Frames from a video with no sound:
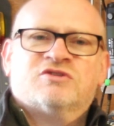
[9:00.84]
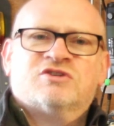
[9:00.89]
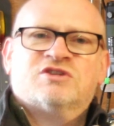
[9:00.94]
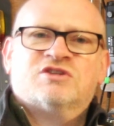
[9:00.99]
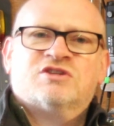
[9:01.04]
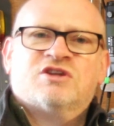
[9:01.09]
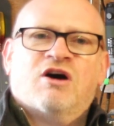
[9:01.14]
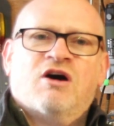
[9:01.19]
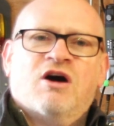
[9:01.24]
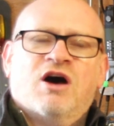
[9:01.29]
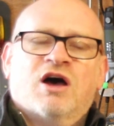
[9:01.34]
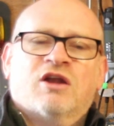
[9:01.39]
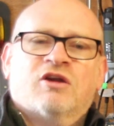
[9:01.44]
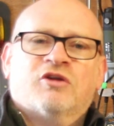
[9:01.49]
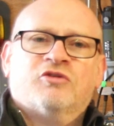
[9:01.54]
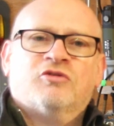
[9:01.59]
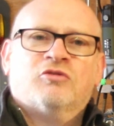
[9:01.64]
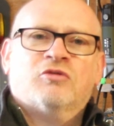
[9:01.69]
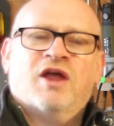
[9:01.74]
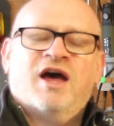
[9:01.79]
of style
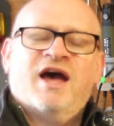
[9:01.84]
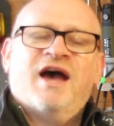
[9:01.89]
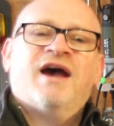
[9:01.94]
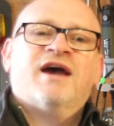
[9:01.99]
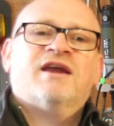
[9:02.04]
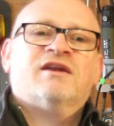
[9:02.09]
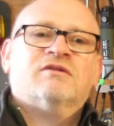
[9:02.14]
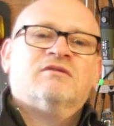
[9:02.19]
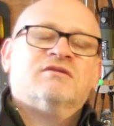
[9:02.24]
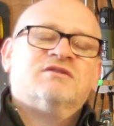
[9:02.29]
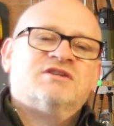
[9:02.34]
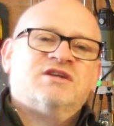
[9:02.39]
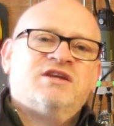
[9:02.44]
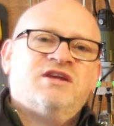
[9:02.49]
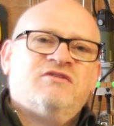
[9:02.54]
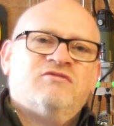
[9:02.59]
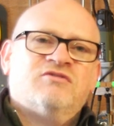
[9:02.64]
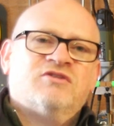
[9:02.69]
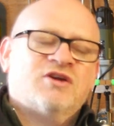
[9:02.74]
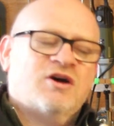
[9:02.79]
on all the handles,
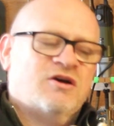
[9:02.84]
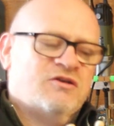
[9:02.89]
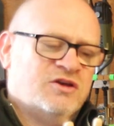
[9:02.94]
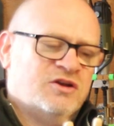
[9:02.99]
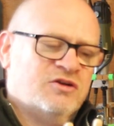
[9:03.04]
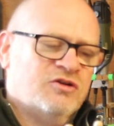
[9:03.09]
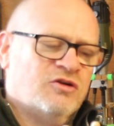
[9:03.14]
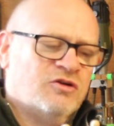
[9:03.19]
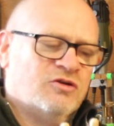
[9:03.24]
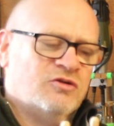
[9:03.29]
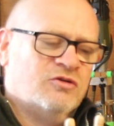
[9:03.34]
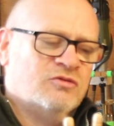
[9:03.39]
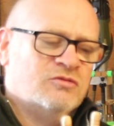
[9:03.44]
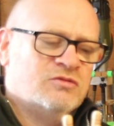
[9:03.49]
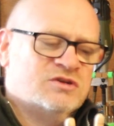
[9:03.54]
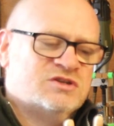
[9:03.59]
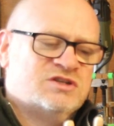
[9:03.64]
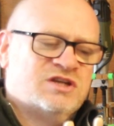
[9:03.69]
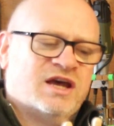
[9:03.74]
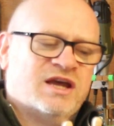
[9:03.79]
even though they're not all
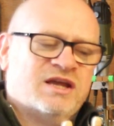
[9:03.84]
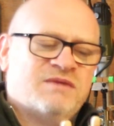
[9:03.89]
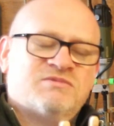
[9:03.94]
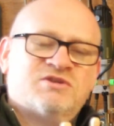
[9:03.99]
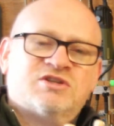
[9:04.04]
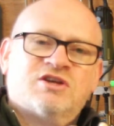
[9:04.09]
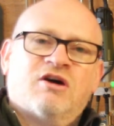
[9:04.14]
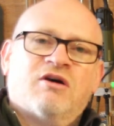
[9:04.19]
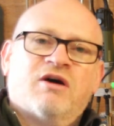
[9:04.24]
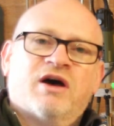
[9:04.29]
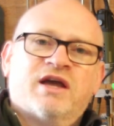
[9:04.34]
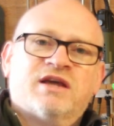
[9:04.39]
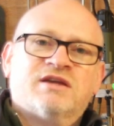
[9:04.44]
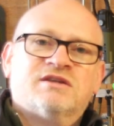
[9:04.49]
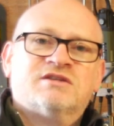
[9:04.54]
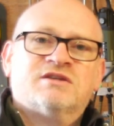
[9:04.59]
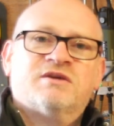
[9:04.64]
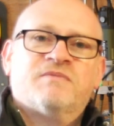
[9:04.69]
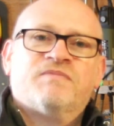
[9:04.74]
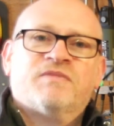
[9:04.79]
the same
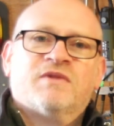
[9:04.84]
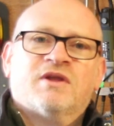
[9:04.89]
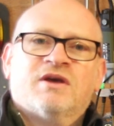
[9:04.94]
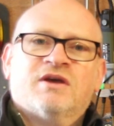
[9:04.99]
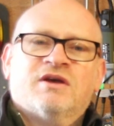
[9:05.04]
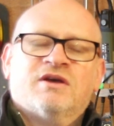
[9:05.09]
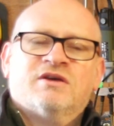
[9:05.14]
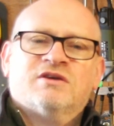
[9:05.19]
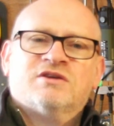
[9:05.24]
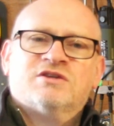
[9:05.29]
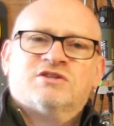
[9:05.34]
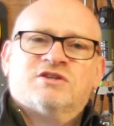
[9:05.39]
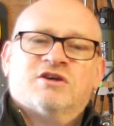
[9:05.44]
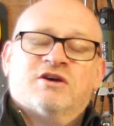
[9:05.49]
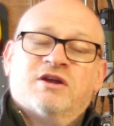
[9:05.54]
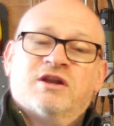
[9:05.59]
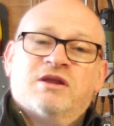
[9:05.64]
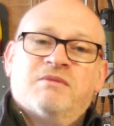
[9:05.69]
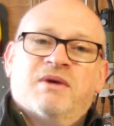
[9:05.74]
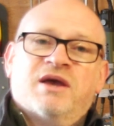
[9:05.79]
size,
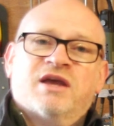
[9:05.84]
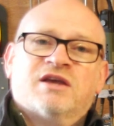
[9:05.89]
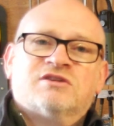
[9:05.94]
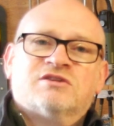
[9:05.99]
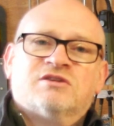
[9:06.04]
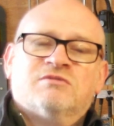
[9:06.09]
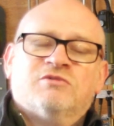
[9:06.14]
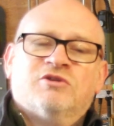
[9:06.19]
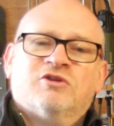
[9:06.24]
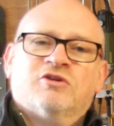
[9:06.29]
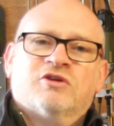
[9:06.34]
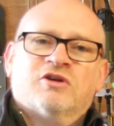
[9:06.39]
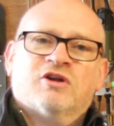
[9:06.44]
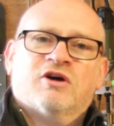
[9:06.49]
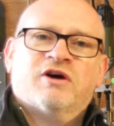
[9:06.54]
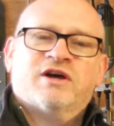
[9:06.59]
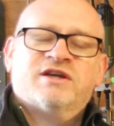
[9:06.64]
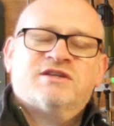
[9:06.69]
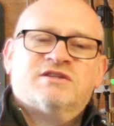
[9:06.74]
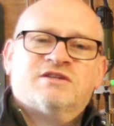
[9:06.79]
certainly makes them look
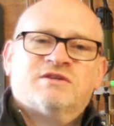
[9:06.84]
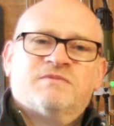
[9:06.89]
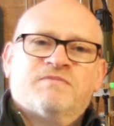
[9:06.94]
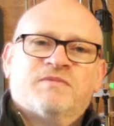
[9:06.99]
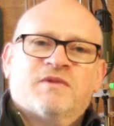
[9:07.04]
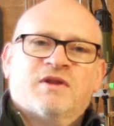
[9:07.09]
nice.